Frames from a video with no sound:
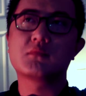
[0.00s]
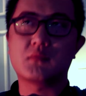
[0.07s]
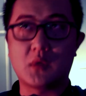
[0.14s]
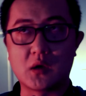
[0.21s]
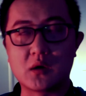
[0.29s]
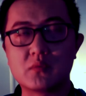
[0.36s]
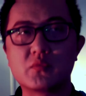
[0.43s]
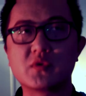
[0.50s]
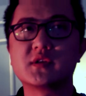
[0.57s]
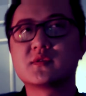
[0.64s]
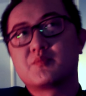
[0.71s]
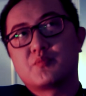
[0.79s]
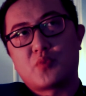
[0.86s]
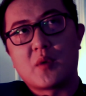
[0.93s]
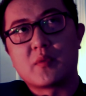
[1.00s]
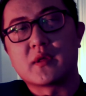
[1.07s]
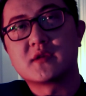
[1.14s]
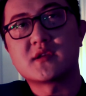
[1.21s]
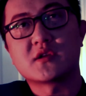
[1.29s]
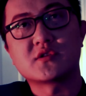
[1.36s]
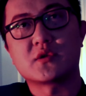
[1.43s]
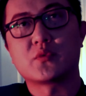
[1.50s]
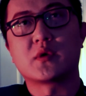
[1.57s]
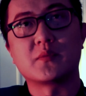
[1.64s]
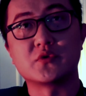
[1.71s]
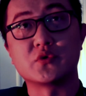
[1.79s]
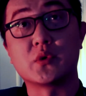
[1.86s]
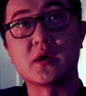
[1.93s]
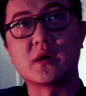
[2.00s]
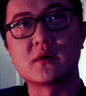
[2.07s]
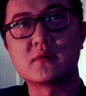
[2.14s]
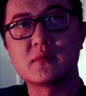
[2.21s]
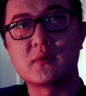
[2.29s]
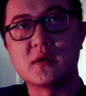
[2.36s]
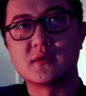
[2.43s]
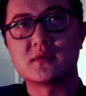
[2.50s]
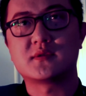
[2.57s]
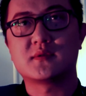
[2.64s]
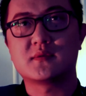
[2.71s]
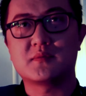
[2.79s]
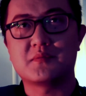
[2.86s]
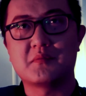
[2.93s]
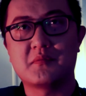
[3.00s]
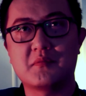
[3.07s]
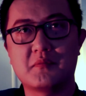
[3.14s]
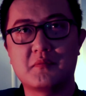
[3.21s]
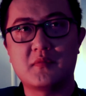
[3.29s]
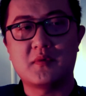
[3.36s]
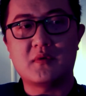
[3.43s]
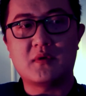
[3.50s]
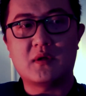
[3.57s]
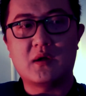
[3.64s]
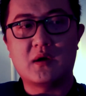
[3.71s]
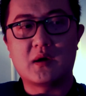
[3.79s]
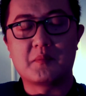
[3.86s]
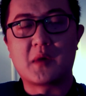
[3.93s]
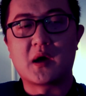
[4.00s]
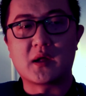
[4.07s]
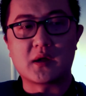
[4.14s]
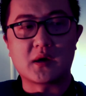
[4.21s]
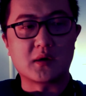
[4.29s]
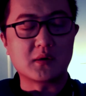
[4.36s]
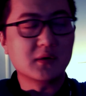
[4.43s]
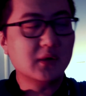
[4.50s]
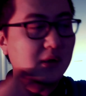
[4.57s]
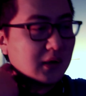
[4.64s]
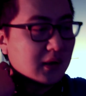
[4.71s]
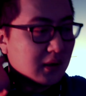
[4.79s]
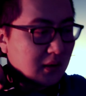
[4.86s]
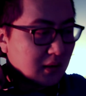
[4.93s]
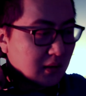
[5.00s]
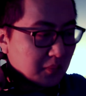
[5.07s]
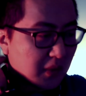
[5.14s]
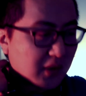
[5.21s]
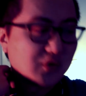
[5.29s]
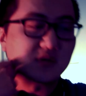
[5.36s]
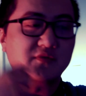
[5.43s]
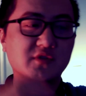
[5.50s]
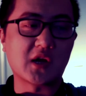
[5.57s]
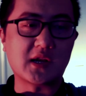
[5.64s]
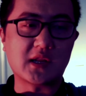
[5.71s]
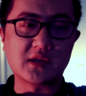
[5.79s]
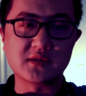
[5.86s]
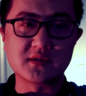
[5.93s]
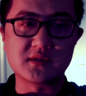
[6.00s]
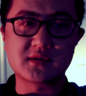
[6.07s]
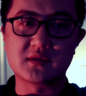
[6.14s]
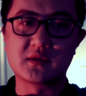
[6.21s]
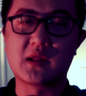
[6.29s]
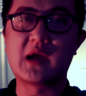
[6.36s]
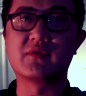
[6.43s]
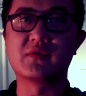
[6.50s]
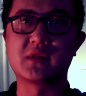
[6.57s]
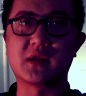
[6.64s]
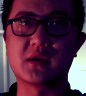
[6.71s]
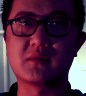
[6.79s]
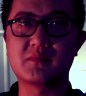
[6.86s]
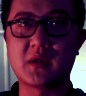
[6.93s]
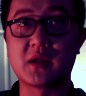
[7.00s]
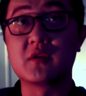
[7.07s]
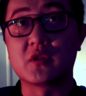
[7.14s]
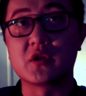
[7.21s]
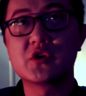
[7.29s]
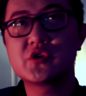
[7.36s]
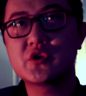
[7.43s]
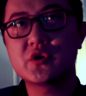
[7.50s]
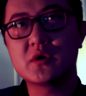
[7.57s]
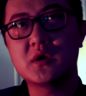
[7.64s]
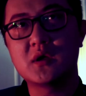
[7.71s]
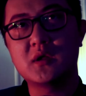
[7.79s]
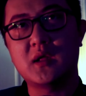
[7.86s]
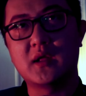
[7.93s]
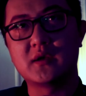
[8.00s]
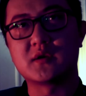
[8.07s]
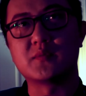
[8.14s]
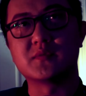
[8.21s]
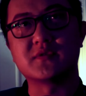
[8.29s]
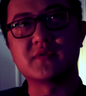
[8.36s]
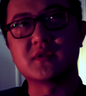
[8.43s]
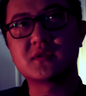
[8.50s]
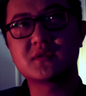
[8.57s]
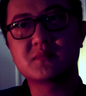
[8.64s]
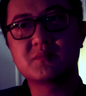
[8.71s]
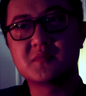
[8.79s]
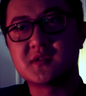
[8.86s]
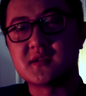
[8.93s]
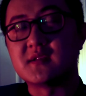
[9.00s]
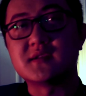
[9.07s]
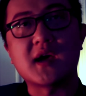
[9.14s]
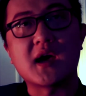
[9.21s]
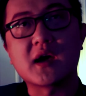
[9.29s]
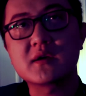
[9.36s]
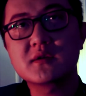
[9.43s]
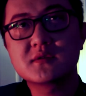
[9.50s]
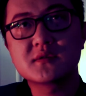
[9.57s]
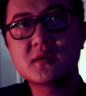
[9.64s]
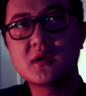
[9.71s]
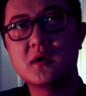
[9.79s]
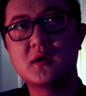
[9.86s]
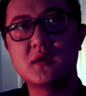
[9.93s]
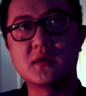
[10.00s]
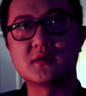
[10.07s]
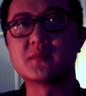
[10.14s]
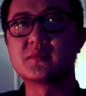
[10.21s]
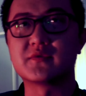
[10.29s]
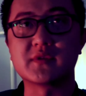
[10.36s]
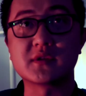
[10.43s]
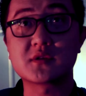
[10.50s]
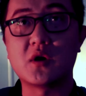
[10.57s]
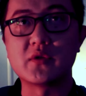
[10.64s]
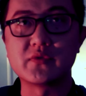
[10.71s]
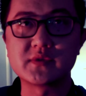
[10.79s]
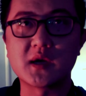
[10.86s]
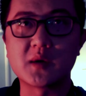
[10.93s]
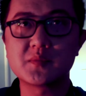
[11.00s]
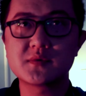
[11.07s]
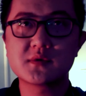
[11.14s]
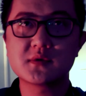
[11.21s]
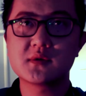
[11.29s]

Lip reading: Yeah, which is probably essentially what I'm doing. Is my use of Chinese is still heavily English in terms of its syntax, in terms of its concepts.